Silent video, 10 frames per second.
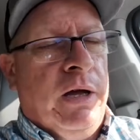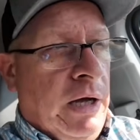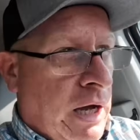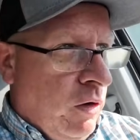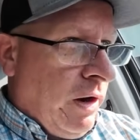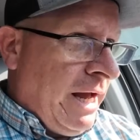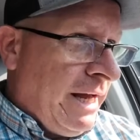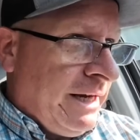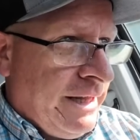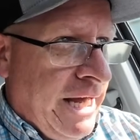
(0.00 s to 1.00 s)
All right,
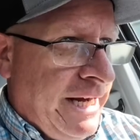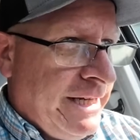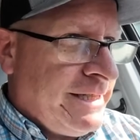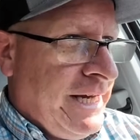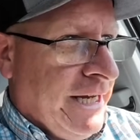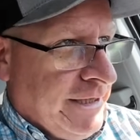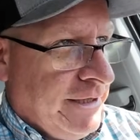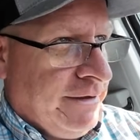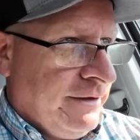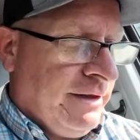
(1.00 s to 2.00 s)
that is it.
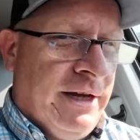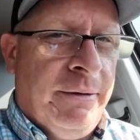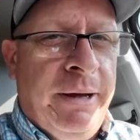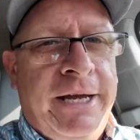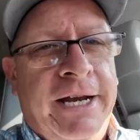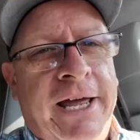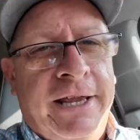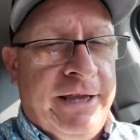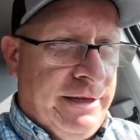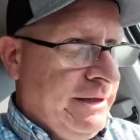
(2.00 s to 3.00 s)
I mean,
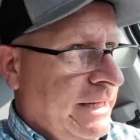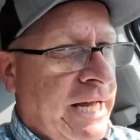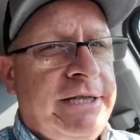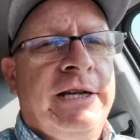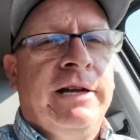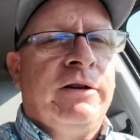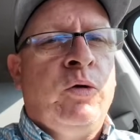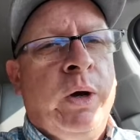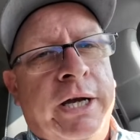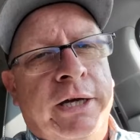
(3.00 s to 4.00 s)
that's a
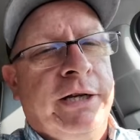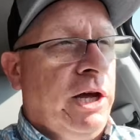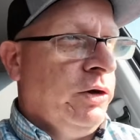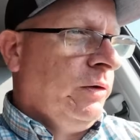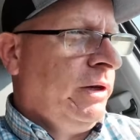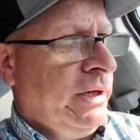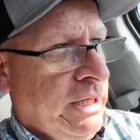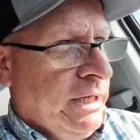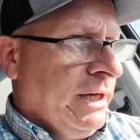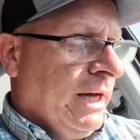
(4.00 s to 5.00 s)
quick unload.
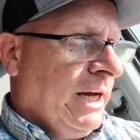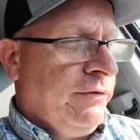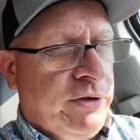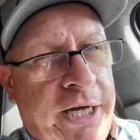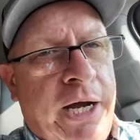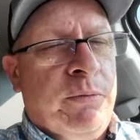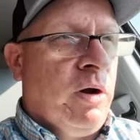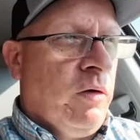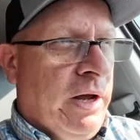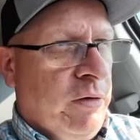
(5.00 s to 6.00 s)
I left the
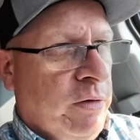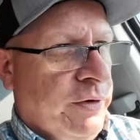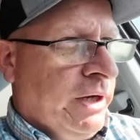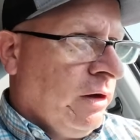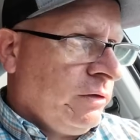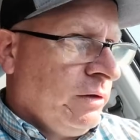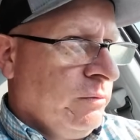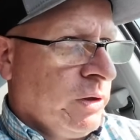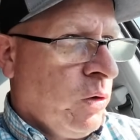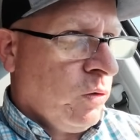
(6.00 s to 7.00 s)
camera on. I don't know if it caught the
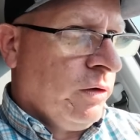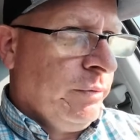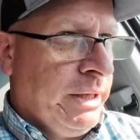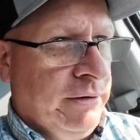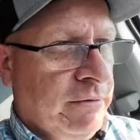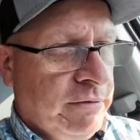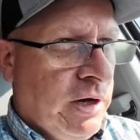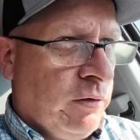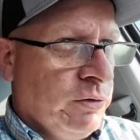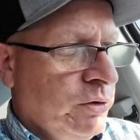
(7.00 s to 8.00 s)
recording of me
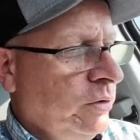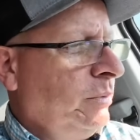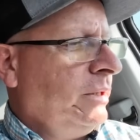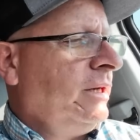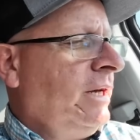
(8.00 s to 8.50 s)
talking to them, but